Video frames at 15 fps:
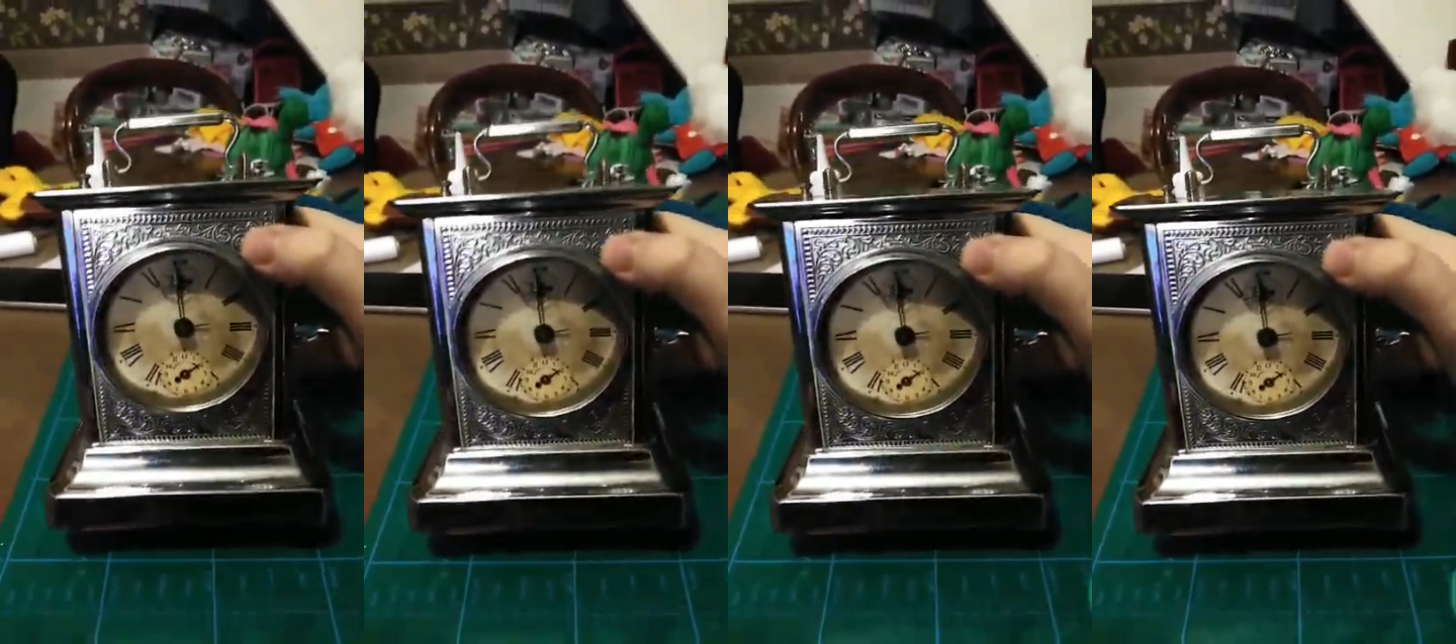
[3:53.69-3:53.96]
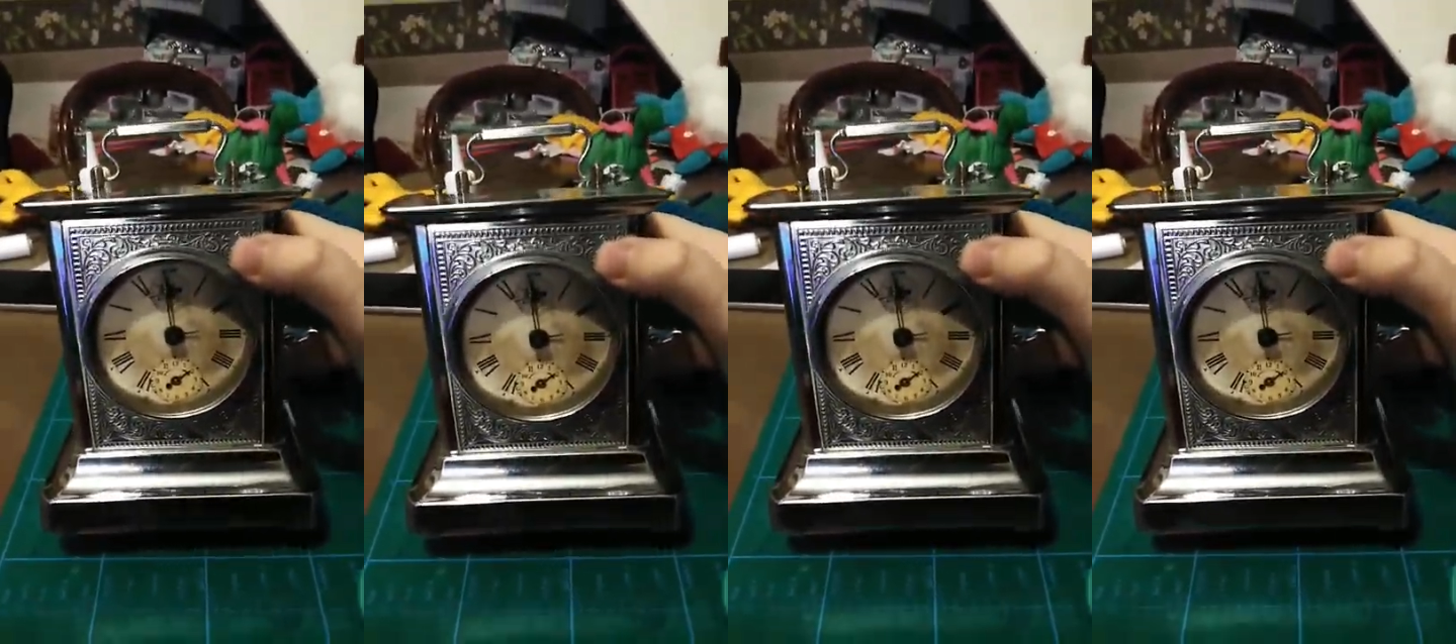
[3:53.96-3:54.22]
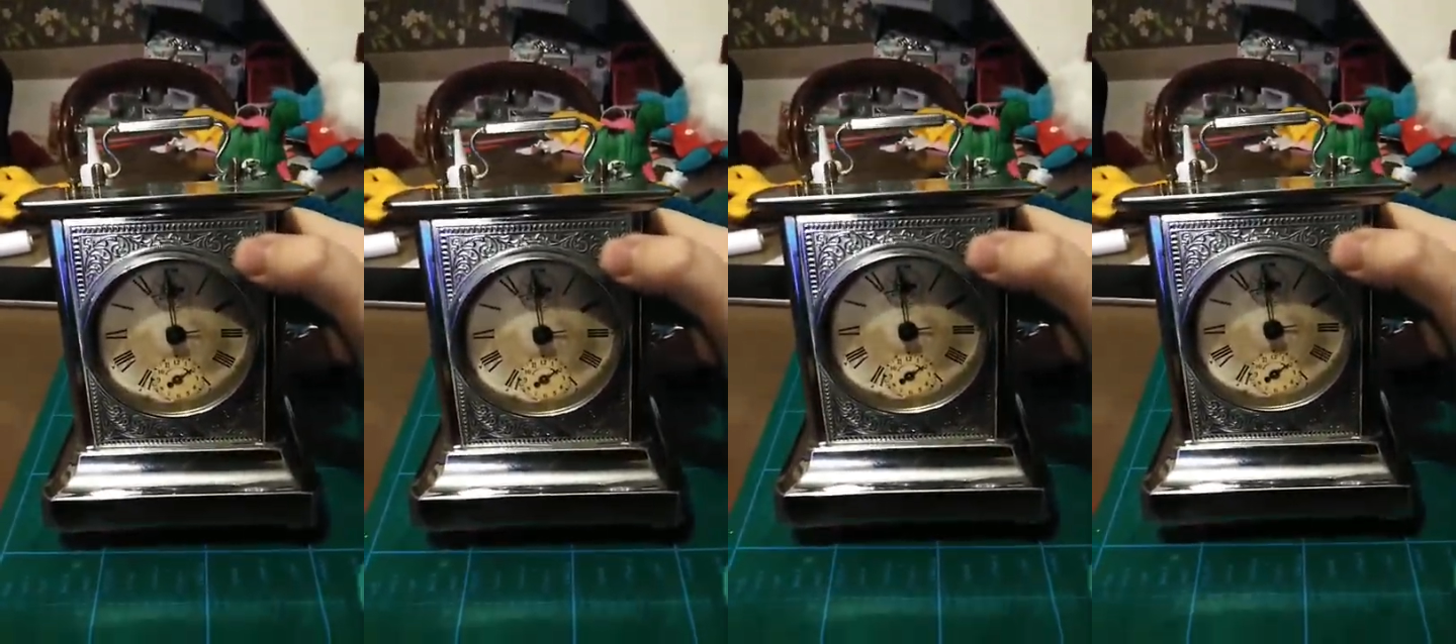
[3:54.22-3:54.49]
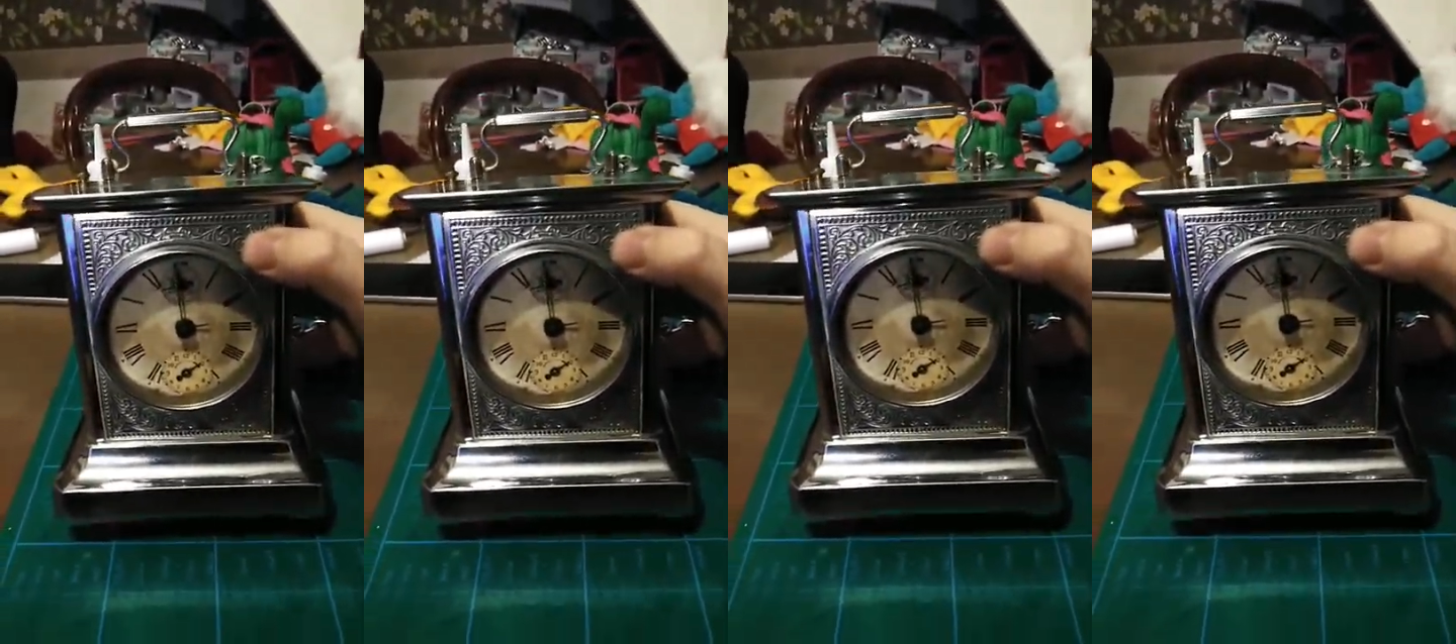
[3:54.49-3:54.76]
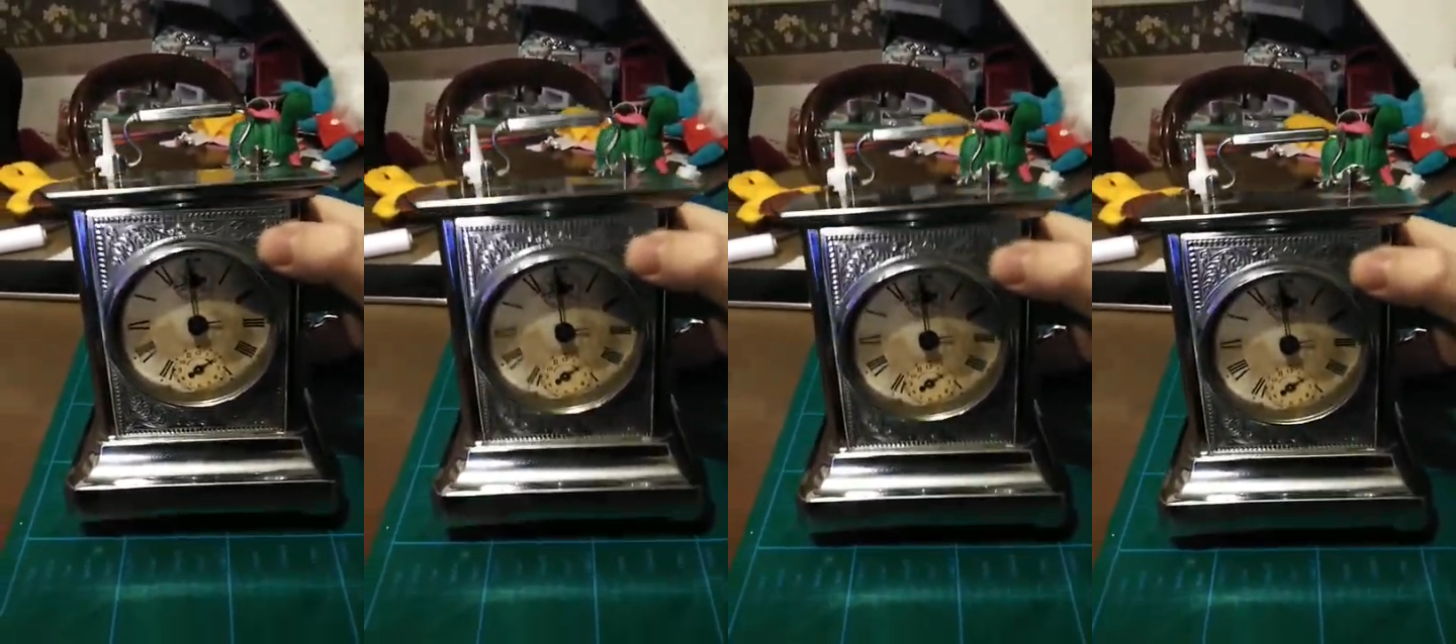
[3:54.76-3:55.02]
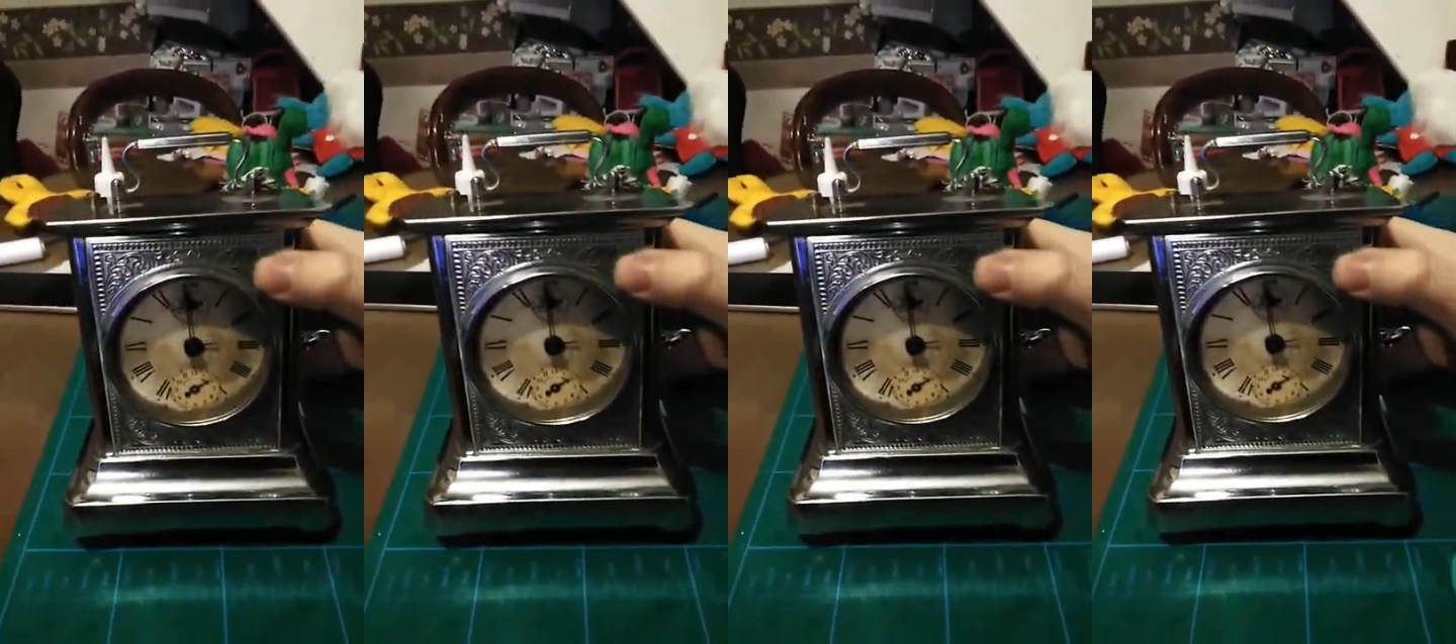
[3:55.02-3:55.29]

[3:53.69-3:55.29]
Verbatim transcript: was today's video of will it